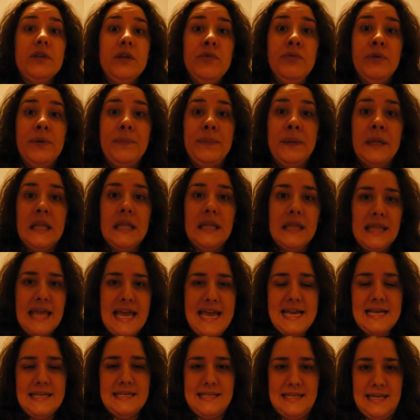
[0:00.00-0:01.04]

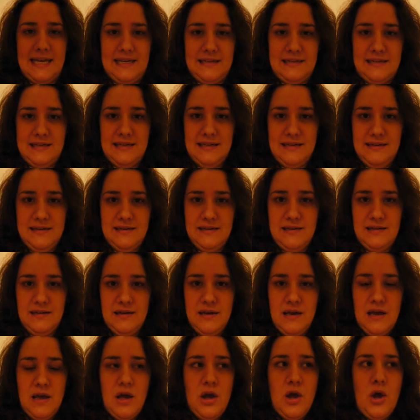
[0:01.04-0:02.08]
Replace it
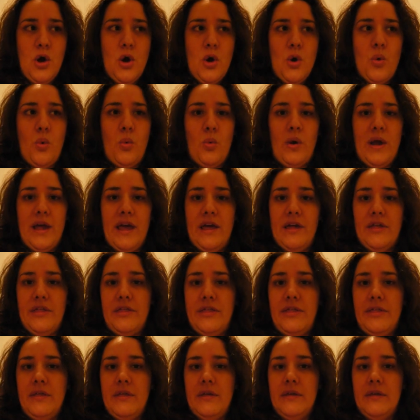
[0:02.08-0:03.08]
with